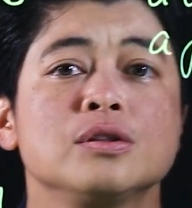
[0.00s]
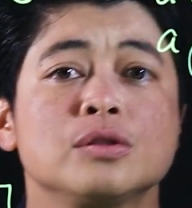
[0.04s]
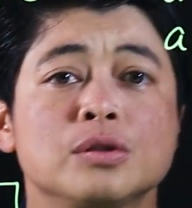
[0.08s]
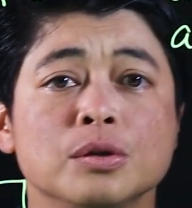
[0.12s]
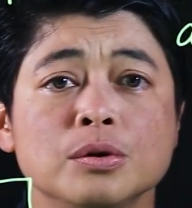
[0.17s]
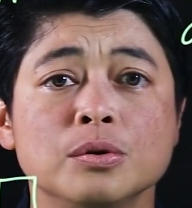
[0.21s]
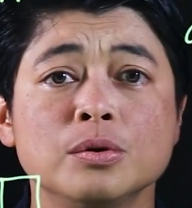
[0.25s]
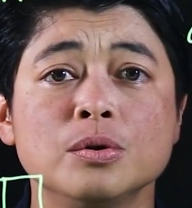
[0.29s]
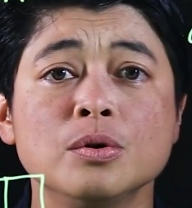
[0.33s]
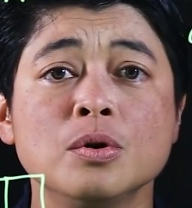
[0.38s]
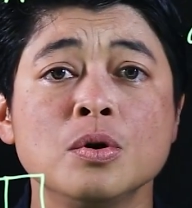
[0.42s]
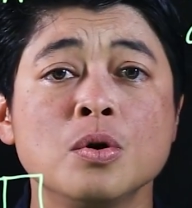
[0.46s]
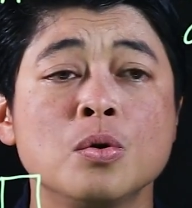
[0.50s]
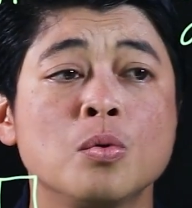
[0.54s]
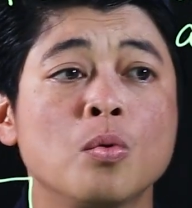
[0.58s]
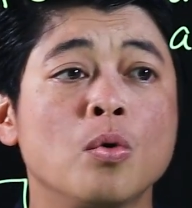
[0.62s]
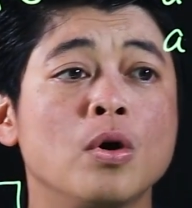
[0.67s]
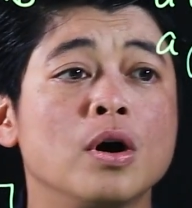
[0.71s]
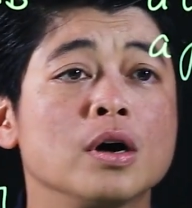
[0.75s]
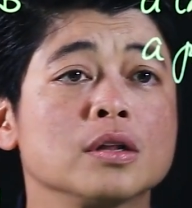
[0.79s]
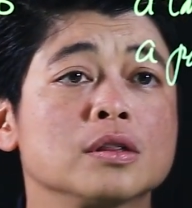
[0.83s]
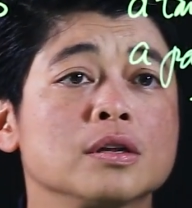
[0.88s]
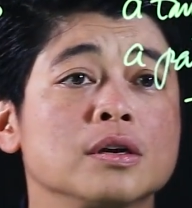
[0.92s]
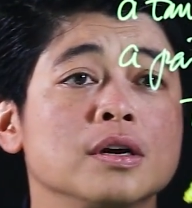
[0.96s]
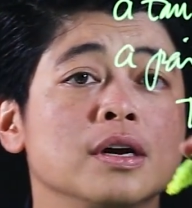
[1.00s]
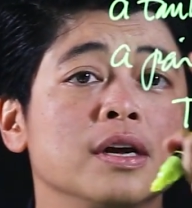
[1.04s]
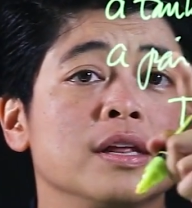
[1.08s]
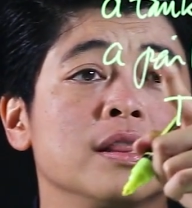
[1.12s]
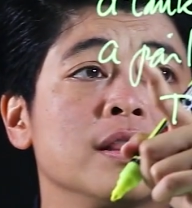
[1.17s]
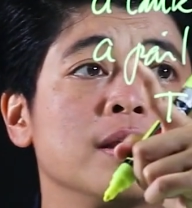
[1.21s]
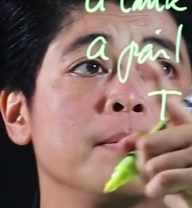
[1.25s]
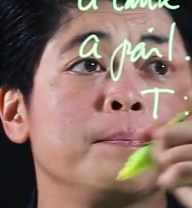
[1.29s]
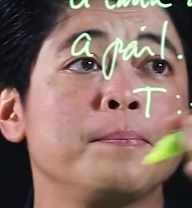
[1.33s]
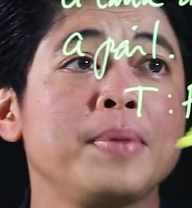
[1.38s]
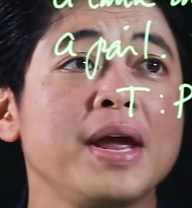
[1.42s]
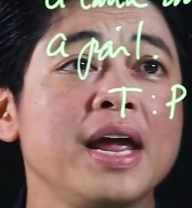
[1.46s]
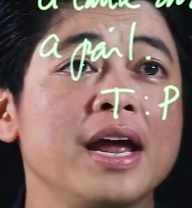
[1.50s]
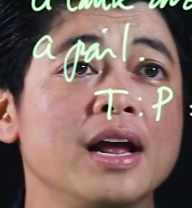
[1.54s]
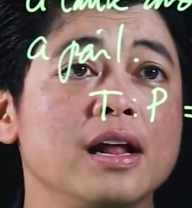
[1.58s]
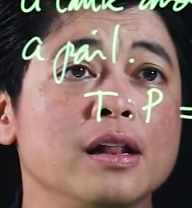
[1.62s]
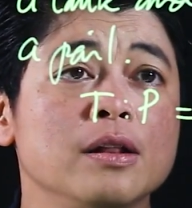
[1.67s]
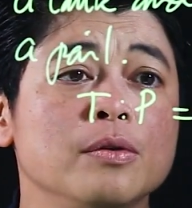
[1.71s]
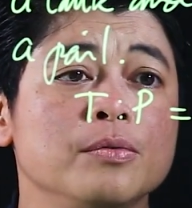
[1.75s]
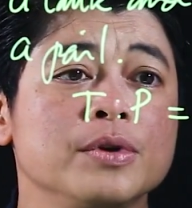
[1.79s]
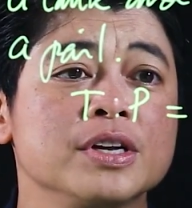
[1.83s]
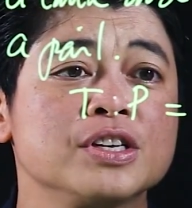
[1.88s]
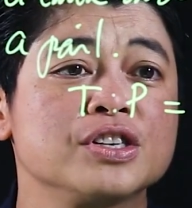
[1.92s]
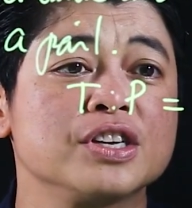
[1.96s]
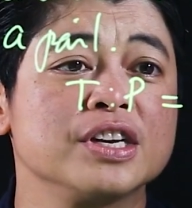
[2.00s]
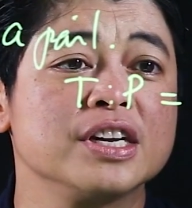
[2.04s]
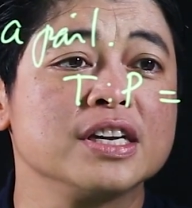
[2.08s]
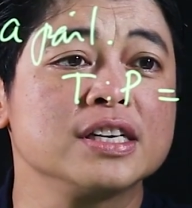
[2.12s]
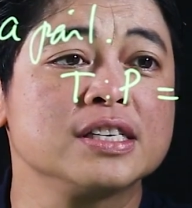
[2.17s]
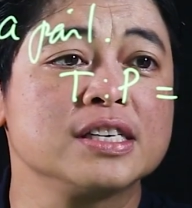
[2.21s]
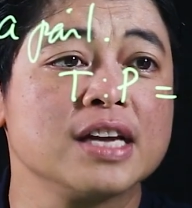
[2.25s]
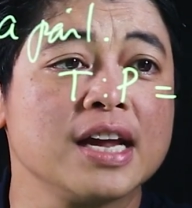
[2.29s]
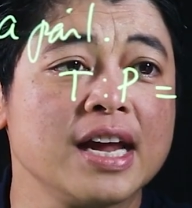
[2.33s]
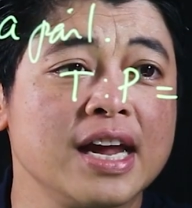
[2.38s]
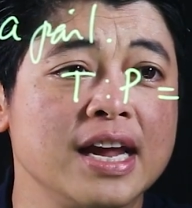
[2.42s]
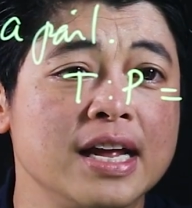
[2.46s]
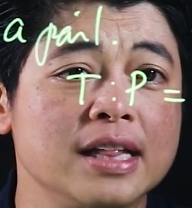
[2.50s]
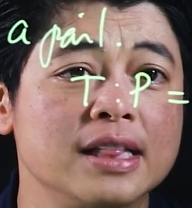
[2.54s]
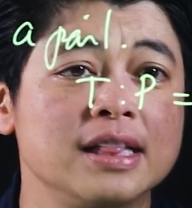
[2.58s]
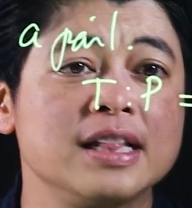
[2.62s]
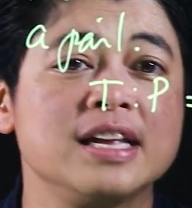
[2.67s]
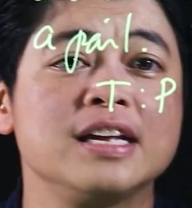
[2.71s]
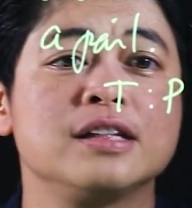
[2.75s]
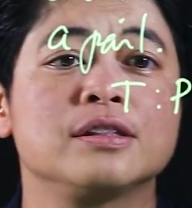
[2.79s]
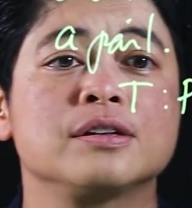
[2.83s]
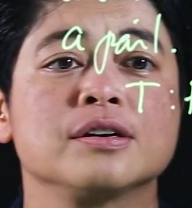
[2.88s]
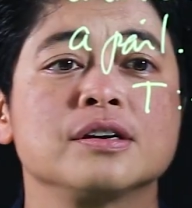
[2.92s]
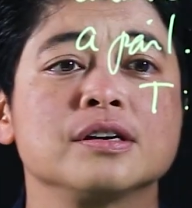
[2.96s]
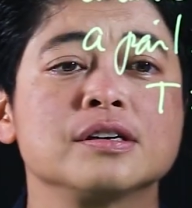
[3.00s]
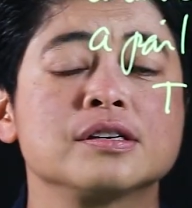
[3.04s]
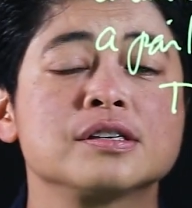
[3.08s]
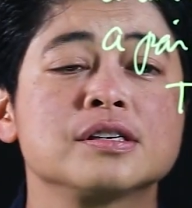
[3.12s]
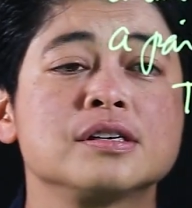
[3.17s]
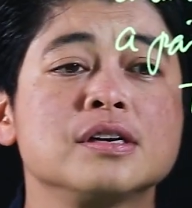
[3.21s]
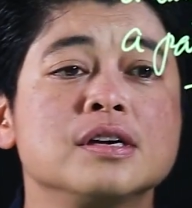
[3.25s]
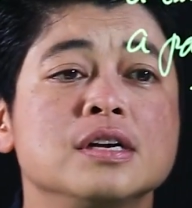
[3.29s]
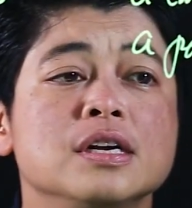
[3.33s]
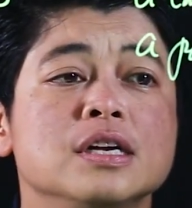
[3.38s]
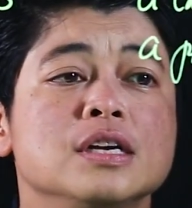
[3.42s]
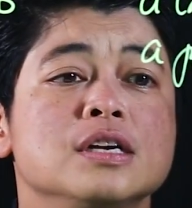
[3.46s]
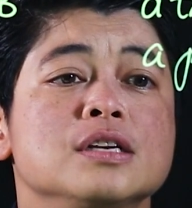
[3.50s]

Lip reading: to water in the pail, which is 8 liters.